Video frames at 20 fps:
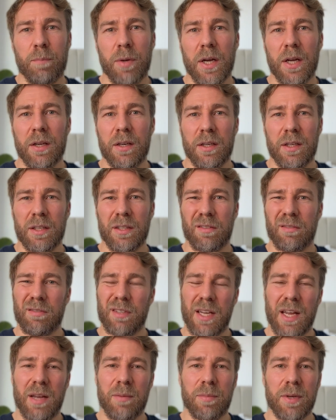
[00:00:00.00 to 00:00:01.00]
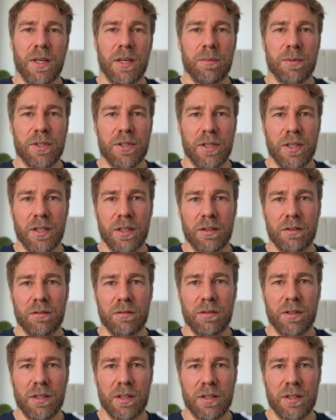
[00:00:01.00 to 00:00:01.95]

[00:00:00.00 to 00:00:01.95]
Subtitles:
but it can be limiting.